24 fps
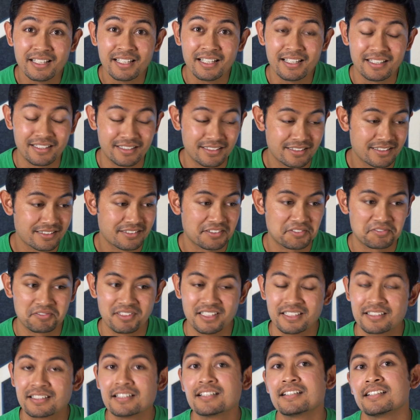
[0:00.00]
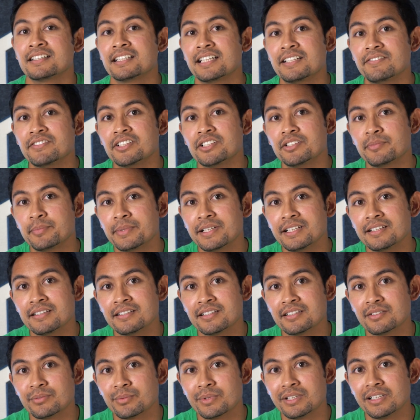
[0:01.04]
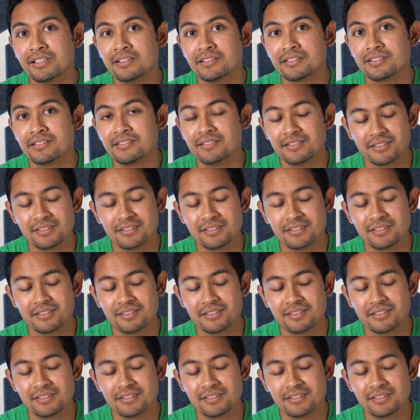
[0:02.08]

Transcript: and it's gonna save you space as well.